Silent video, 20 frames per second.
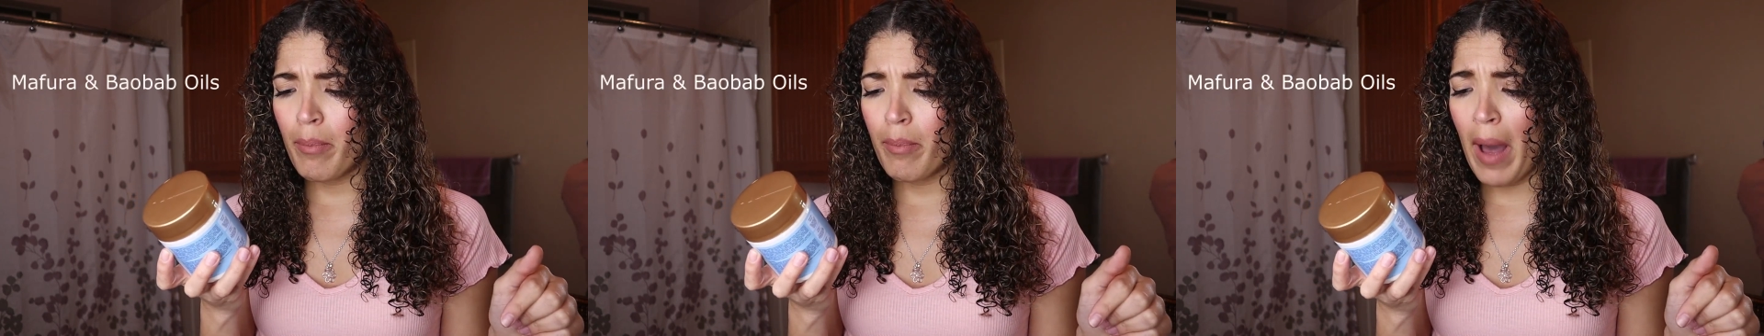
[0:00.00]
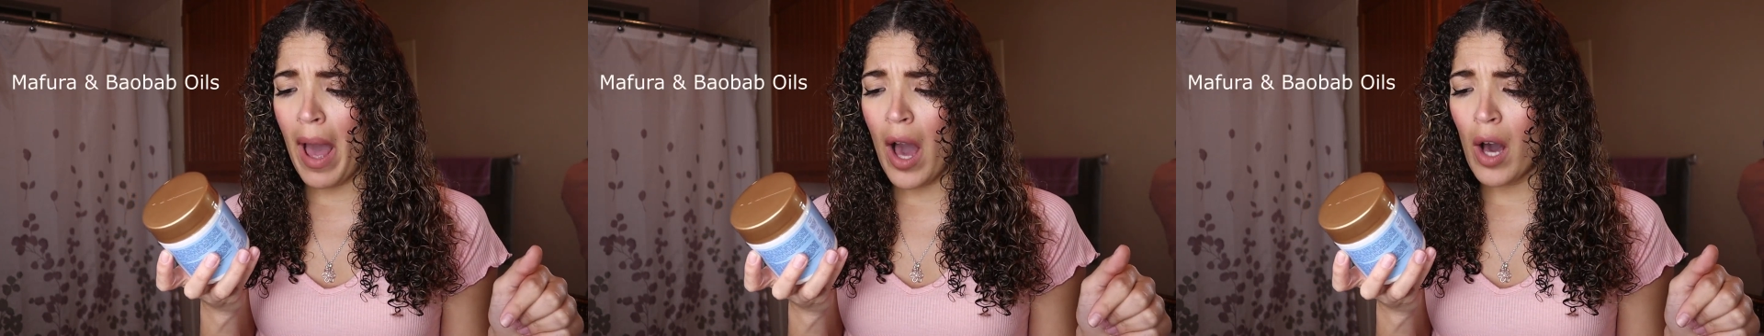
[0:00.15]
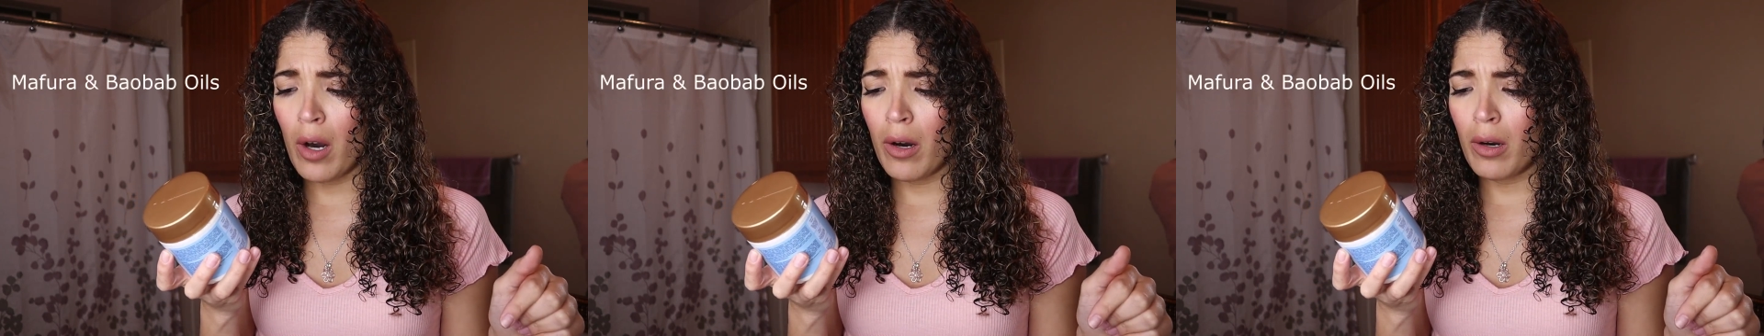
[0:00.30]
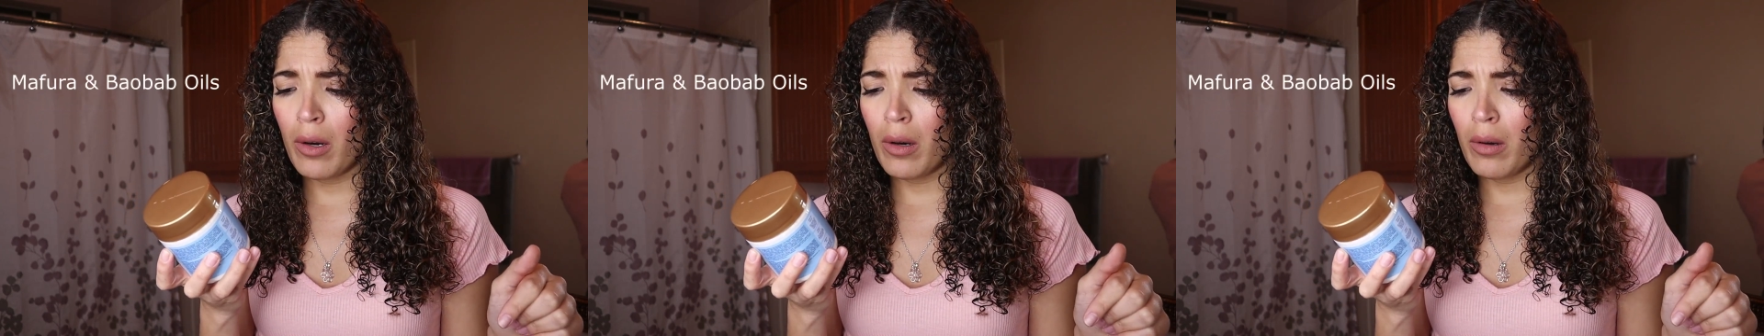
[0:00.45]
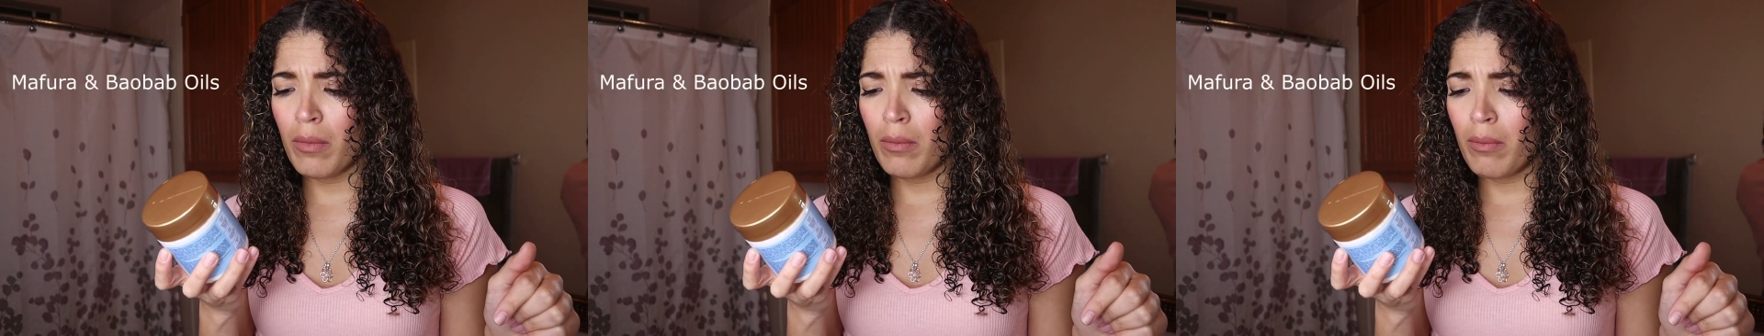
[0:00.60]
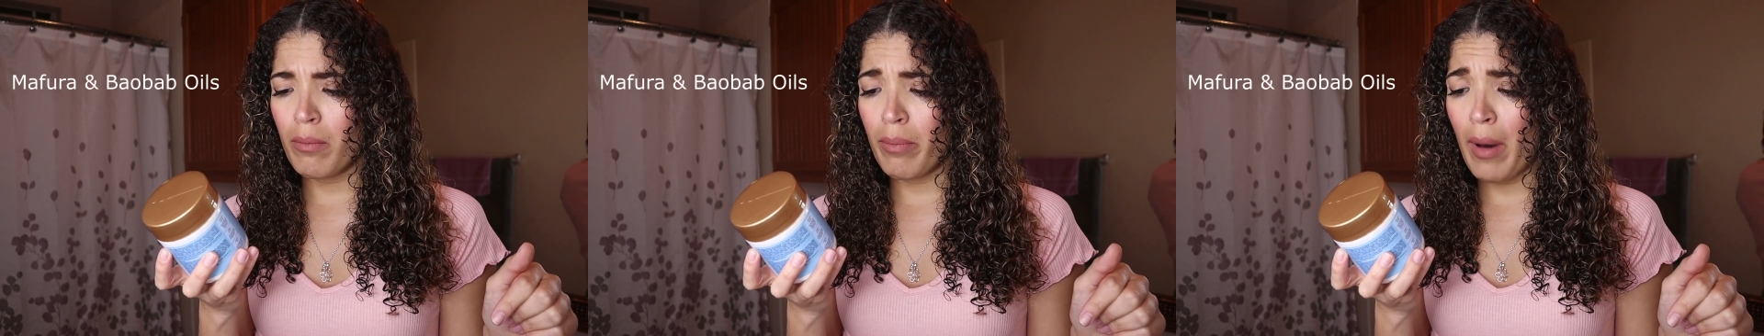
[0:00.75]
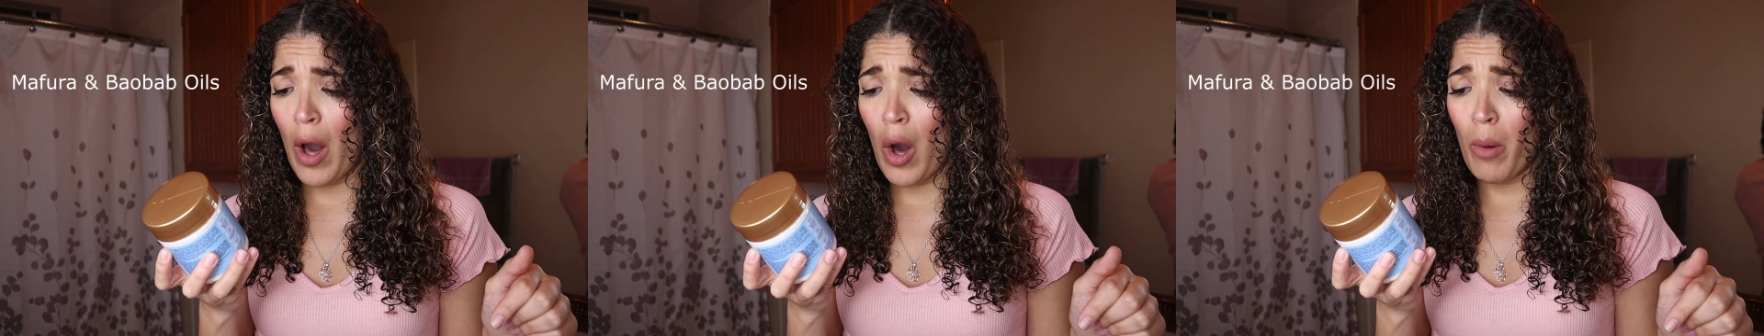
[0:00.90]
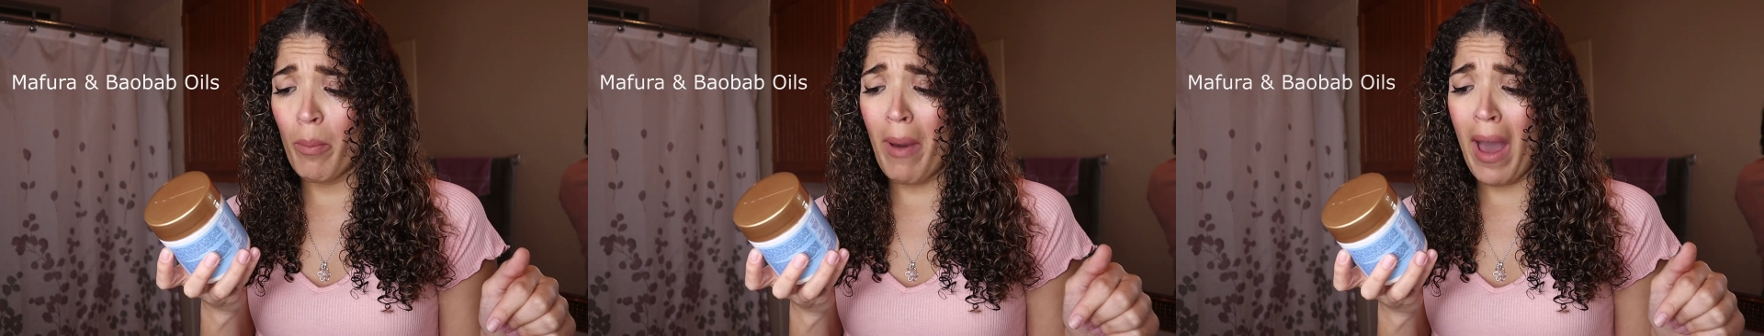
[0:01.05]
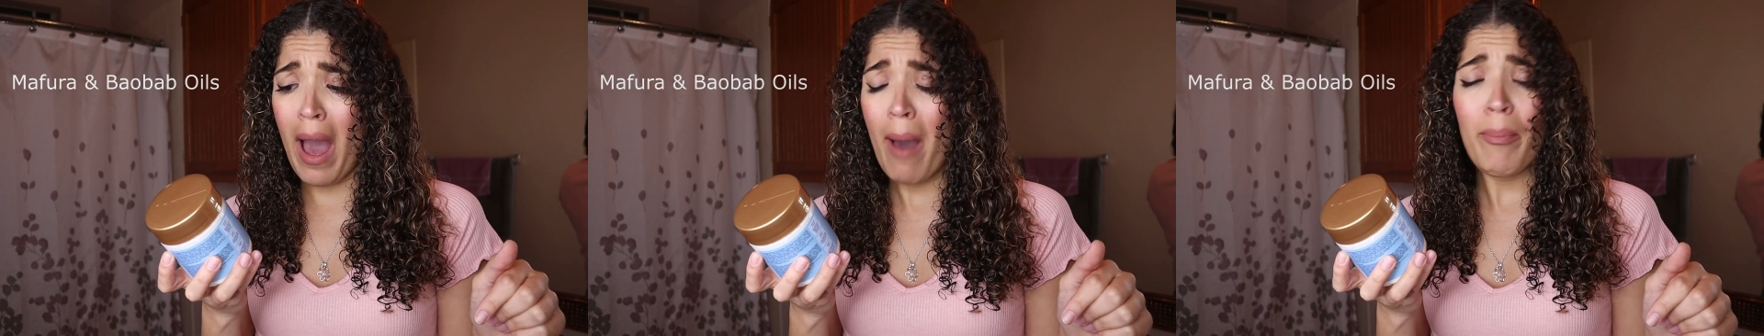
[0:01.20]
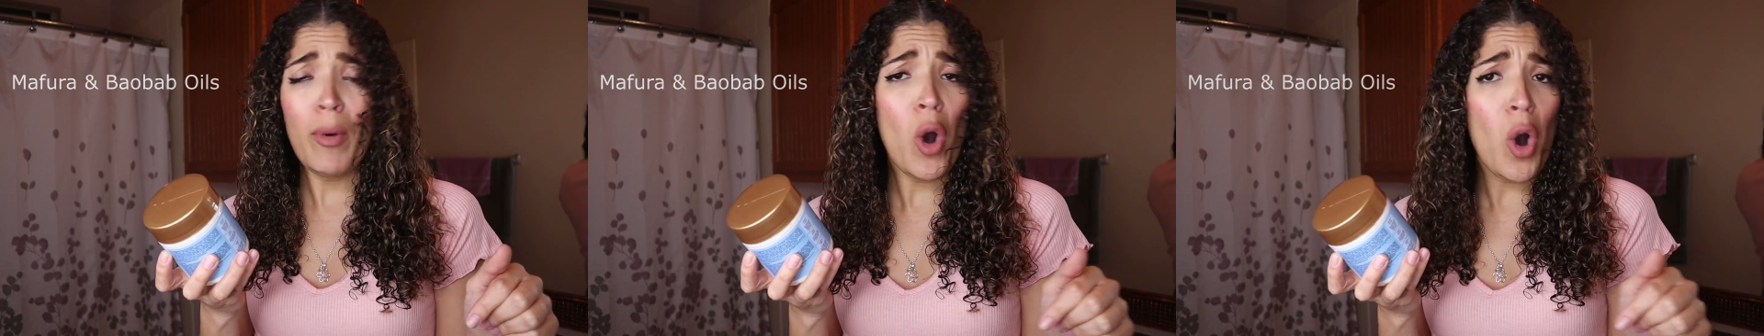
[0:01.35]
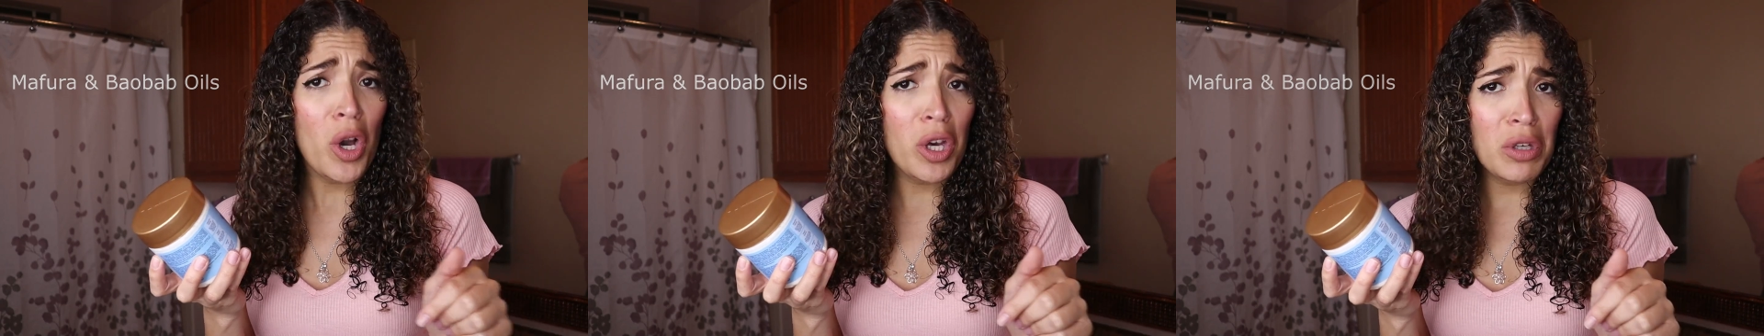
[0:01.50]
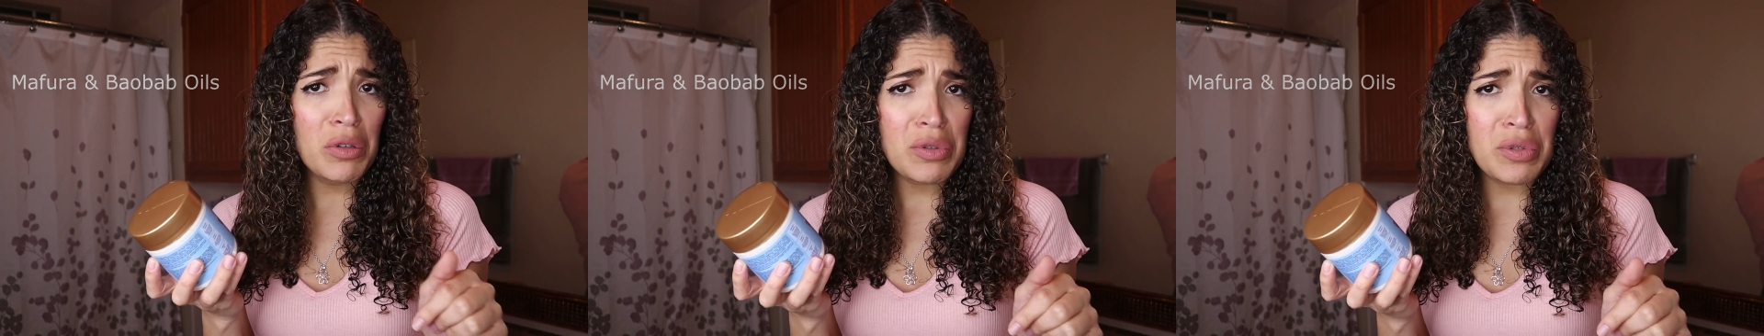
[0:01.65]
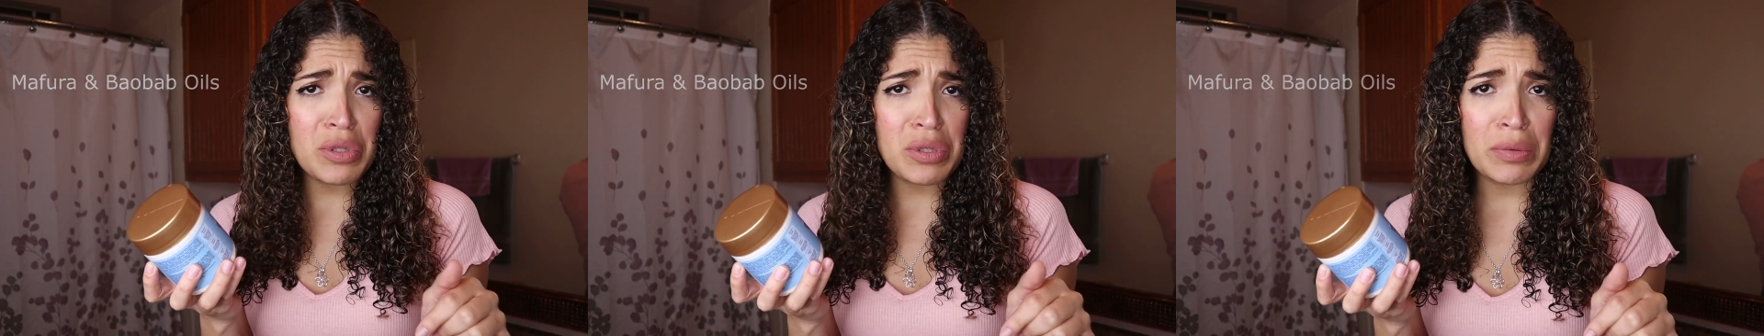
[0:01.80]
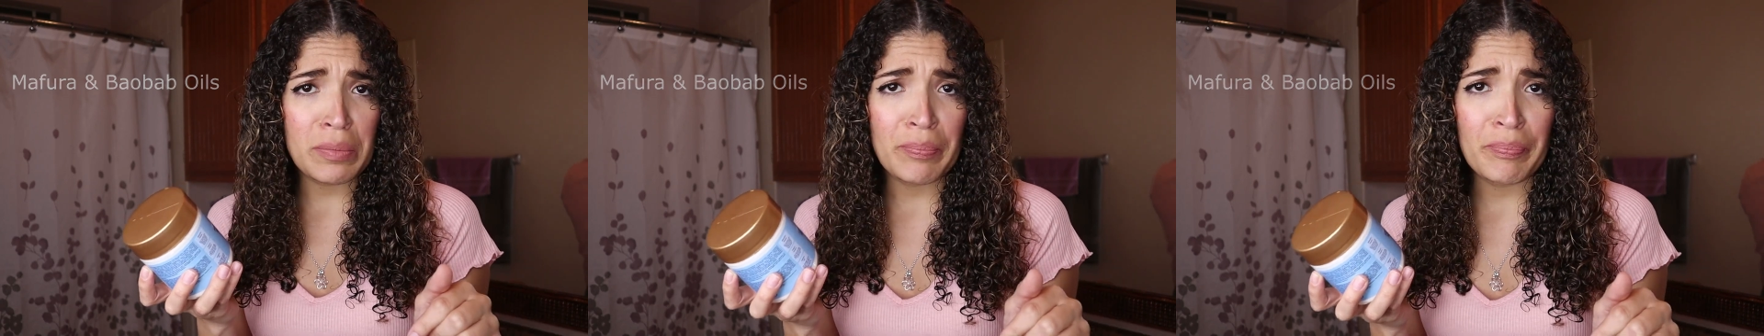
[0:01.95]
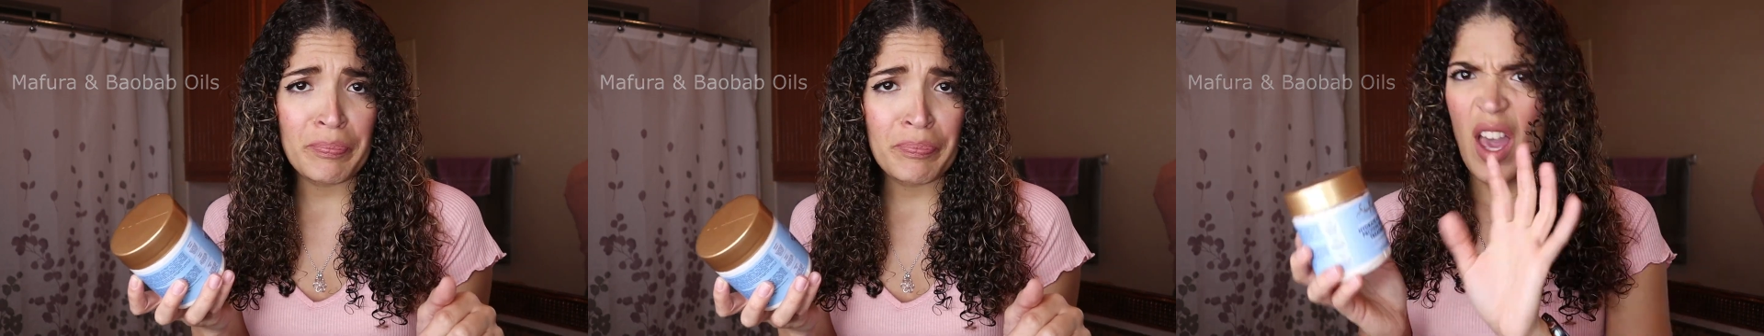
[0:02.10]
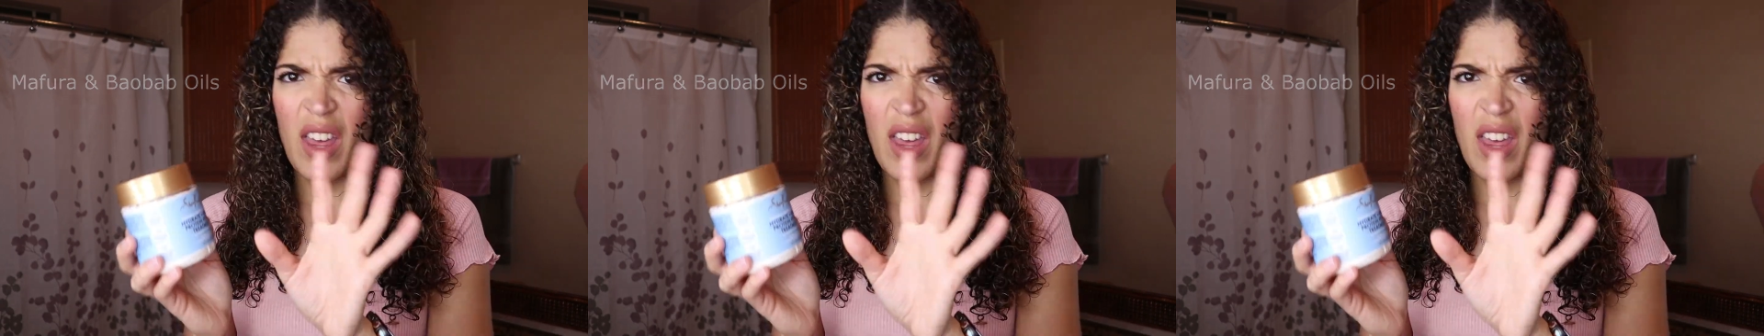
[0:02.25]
Baobab oils.